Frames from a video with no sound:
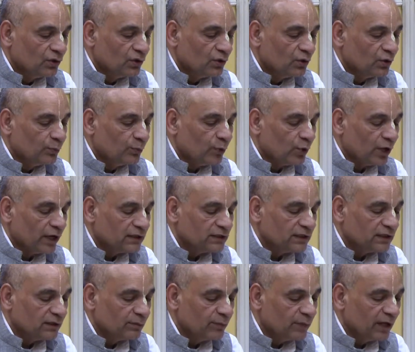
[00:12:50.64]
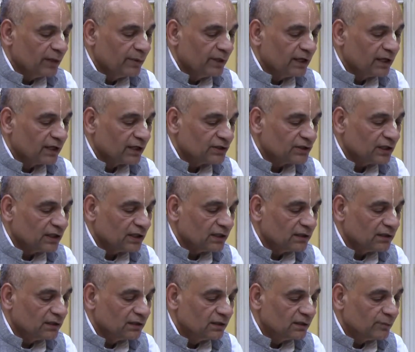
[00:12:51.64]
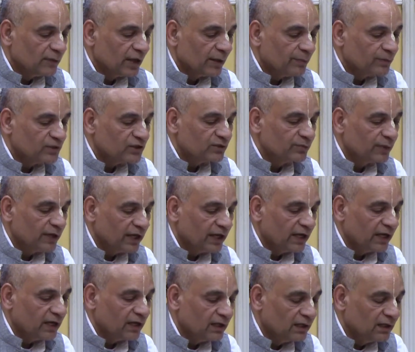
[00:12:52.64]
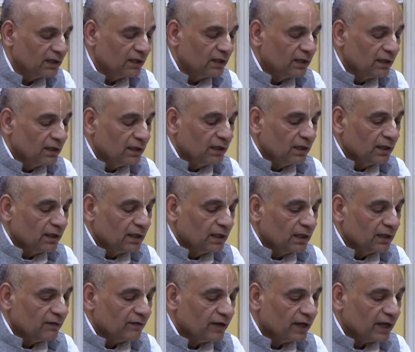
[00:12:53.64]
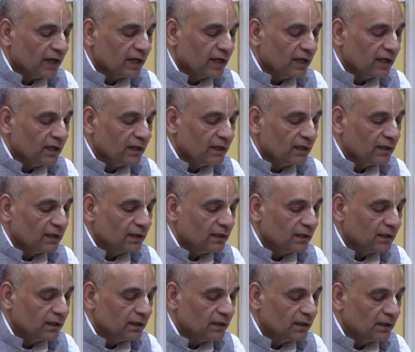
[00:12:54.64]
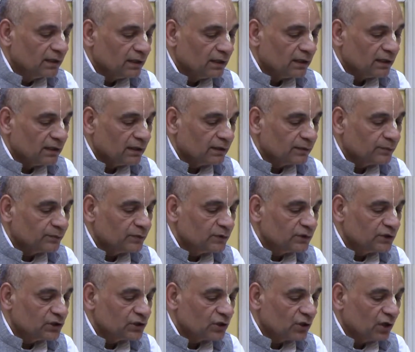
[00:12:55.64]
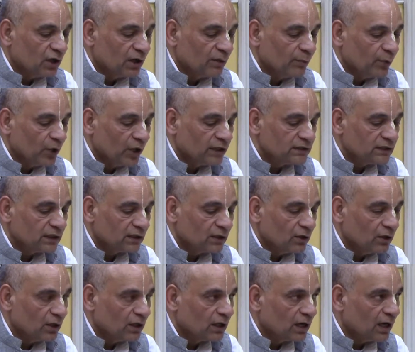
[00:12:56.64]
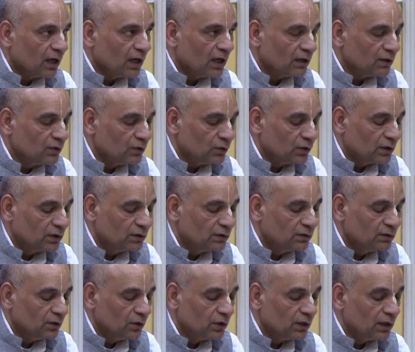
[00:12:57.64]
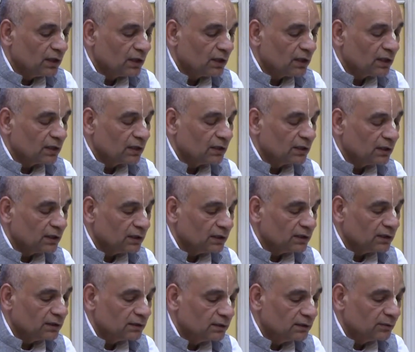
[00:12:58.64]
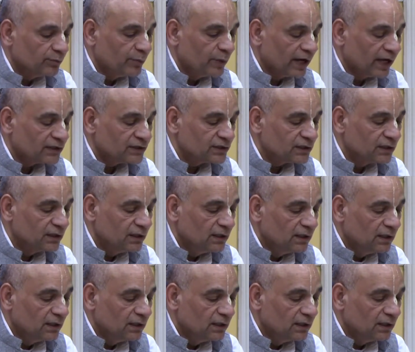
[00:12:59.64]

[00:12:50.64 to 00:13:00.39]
to poison baby Krishna by smearing very uh, strong poison called Kalakut on her uh, breast,